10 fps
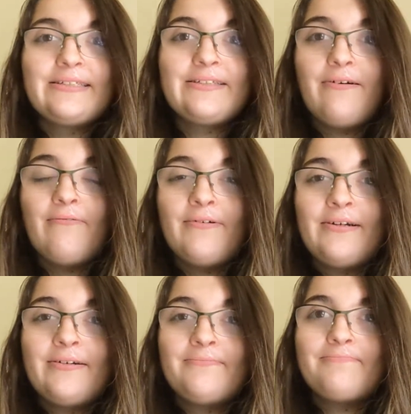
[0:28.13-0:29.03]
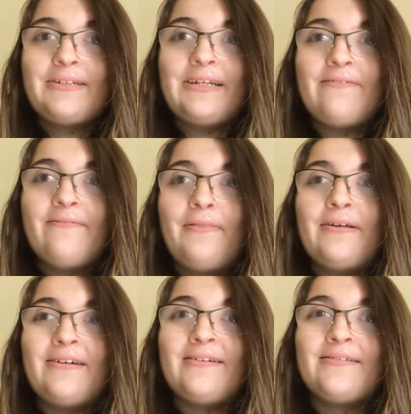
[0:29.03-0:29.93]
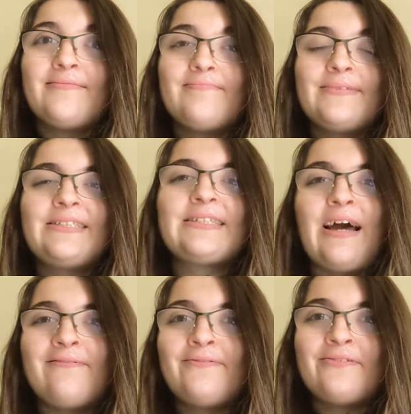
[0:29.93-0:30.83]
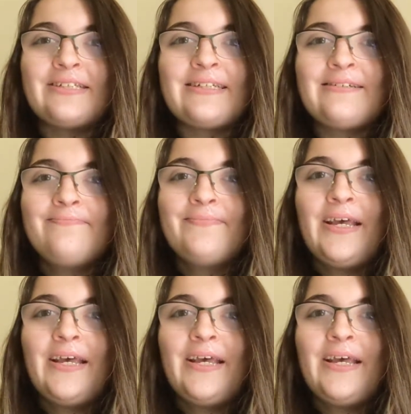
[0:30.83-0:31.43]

So I want to give the scaffolding